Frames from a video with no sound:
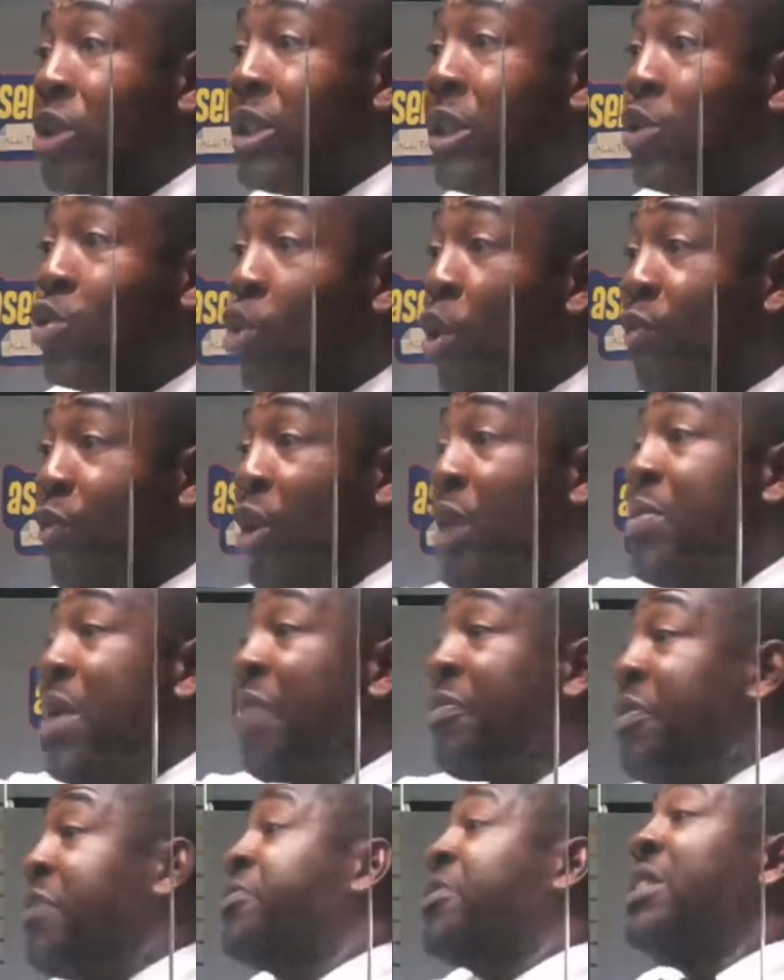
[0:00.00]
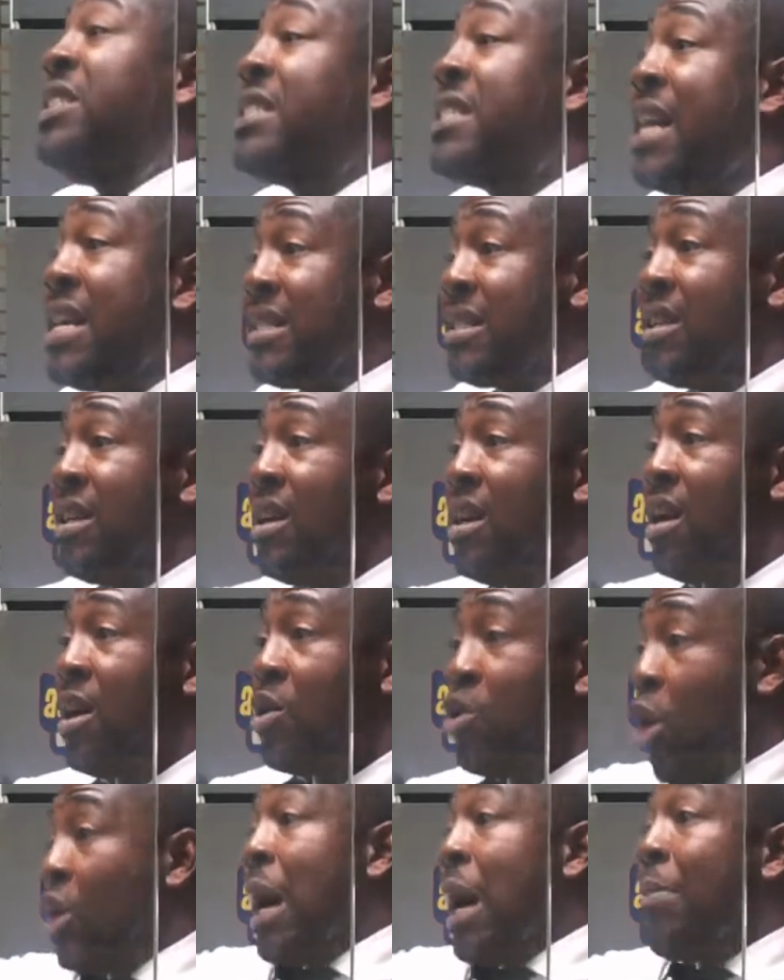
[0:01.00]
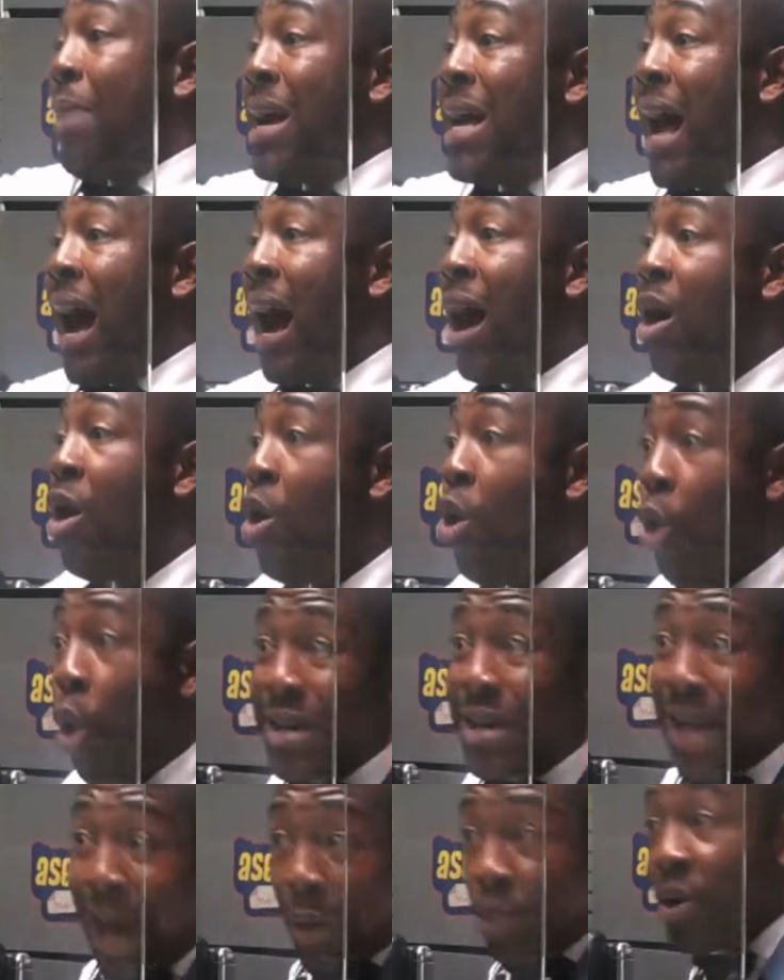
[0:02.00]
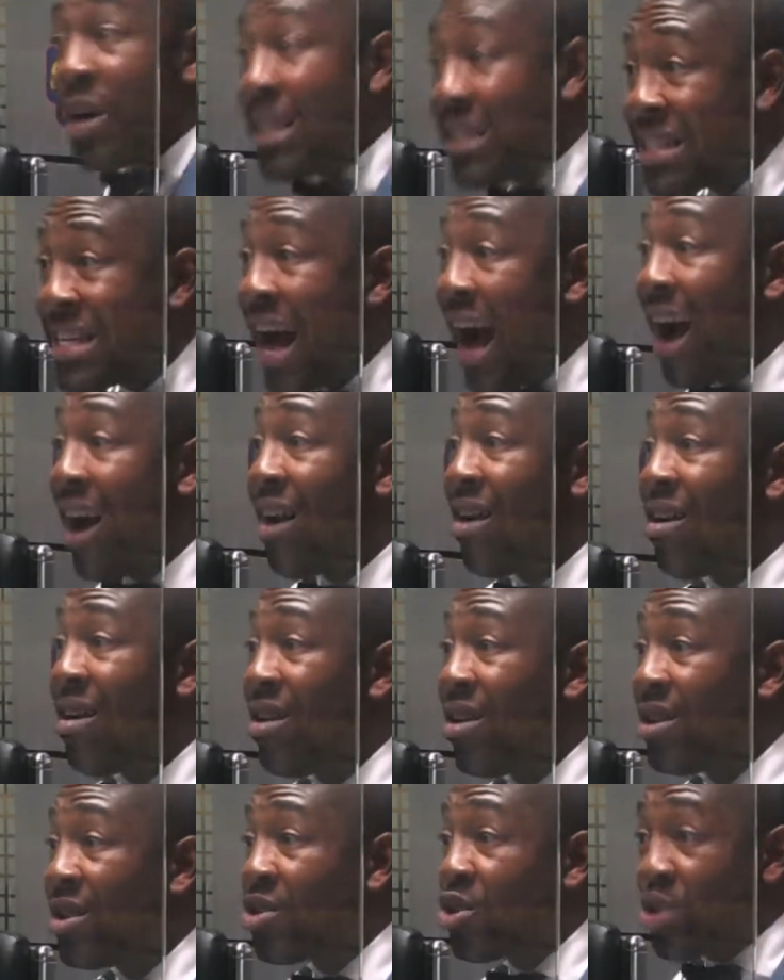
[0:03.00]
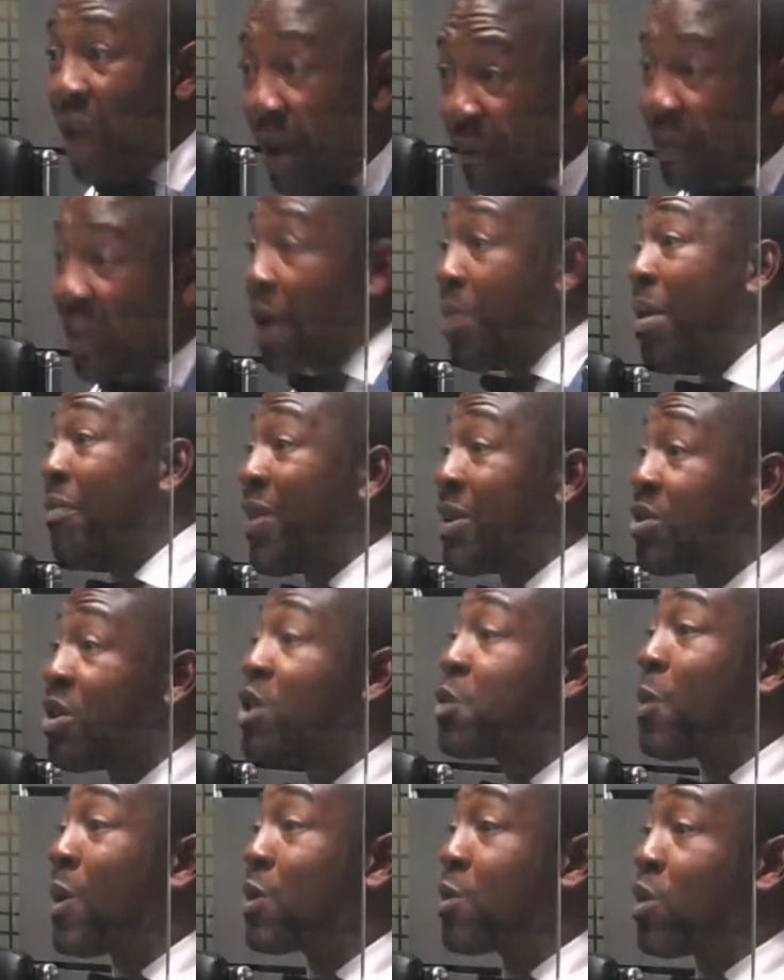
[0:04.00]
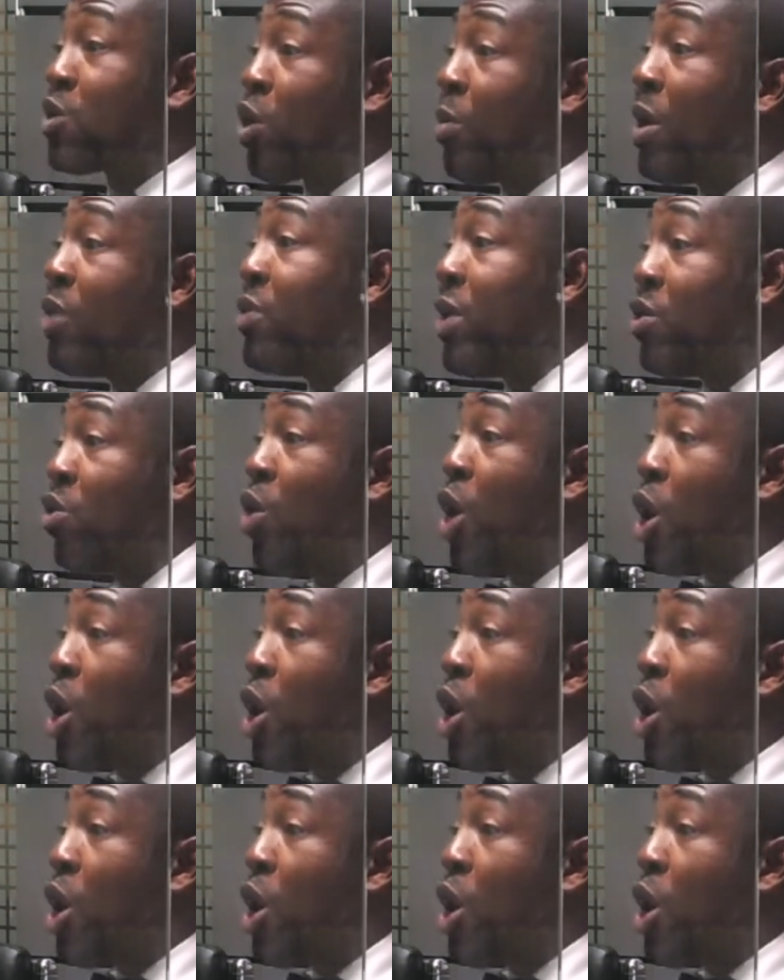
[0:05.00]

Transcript: Jito for every 15 years. No, the Amaya. Who calculate here? Traffic reference is first of all, you know,